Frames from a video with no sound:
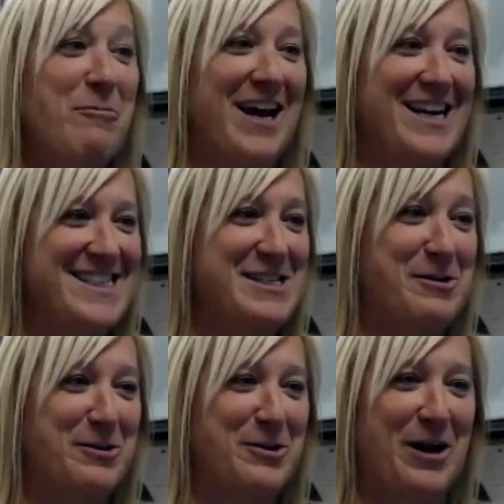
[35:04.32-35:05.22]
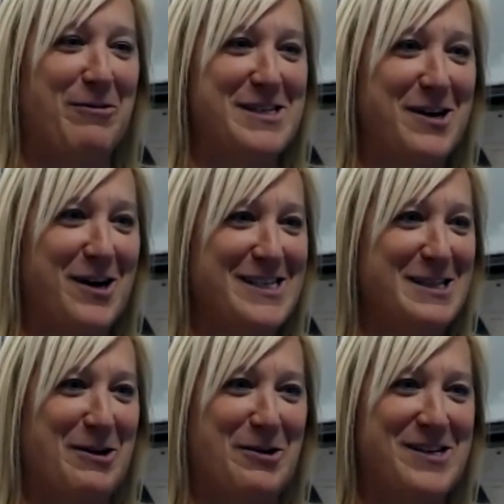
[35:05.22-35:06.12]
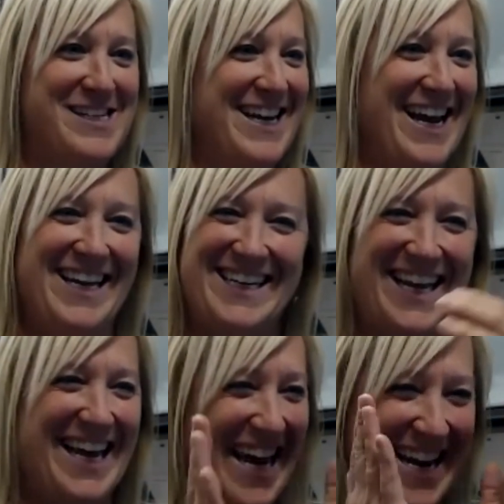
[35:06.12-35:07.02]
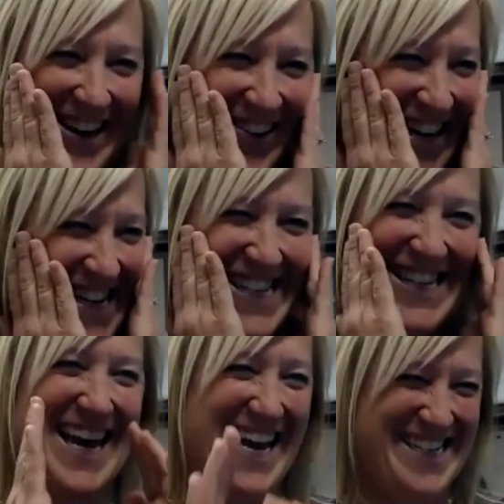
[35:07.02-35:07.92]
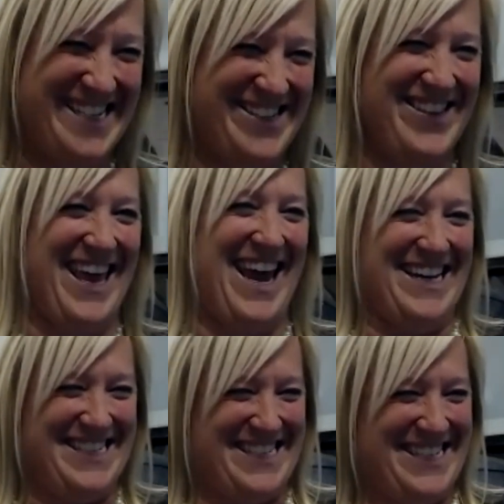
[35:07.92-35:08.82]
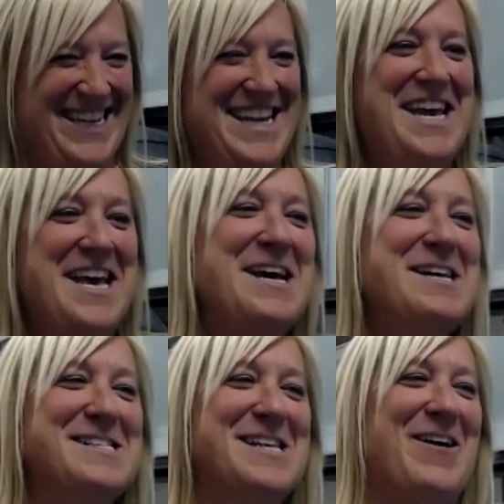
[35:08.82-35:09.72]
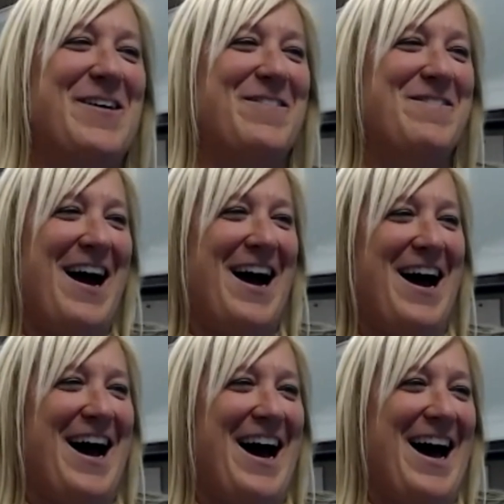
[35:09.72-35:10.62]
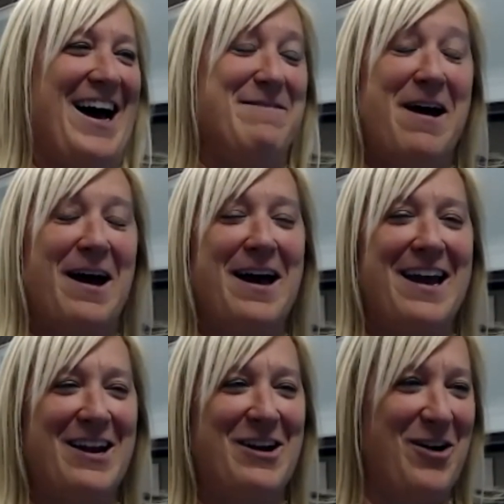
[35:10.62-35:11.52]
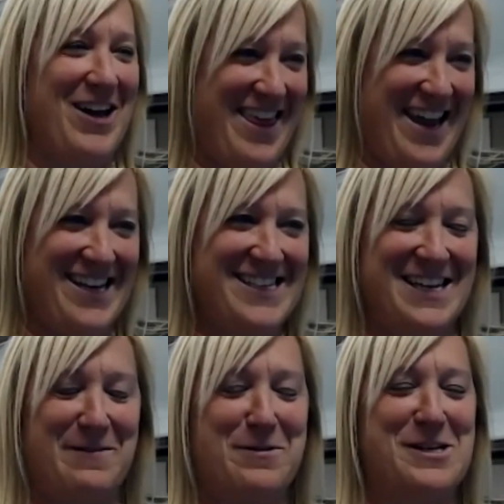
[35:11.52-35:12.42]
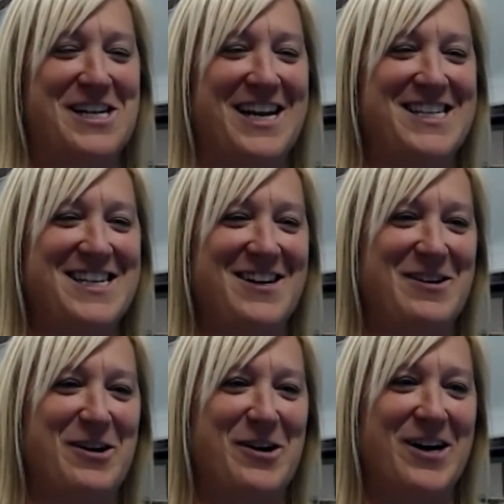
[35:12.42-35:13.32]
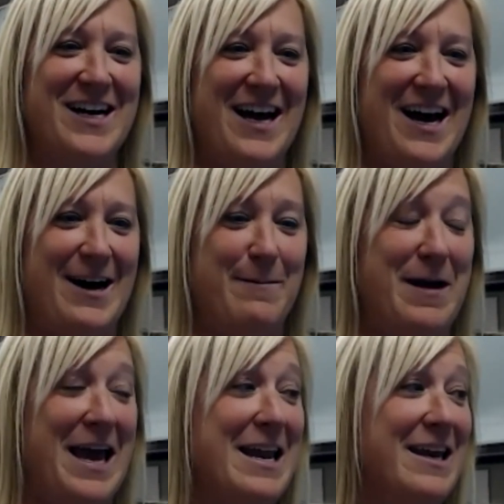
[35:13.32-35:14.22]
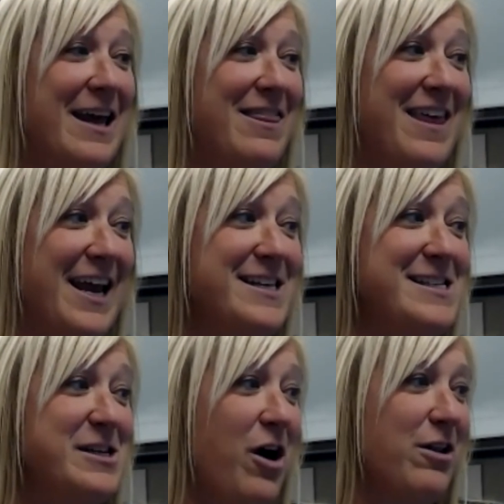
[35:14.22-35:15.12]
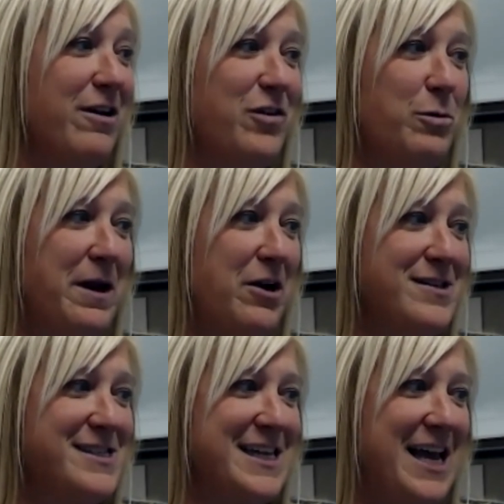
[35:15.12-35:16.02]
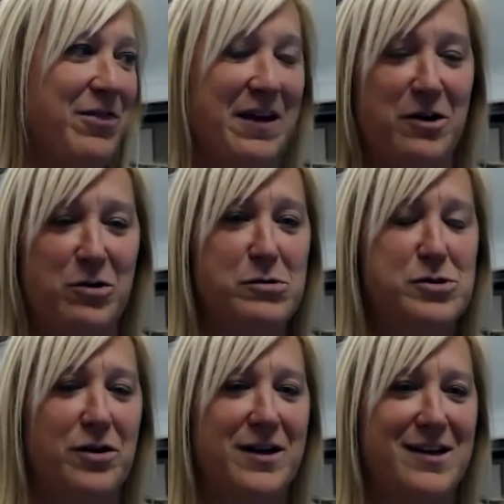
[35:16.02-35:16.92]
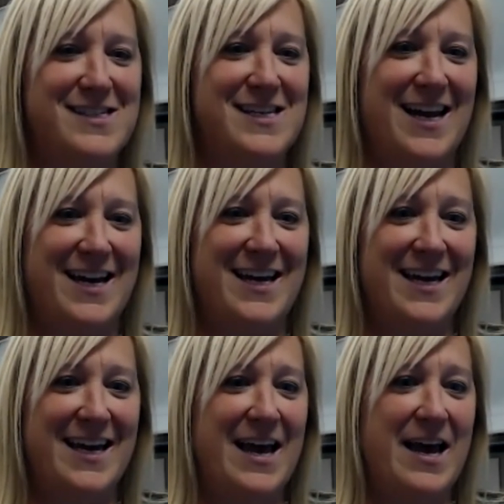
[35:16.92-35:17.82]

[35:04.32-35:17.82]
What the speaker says: when I told her I would talk slow tonight, and I know I did not do that. So great thanks and appreciation to her. And thanks to all of you parents out there who joined us tonight.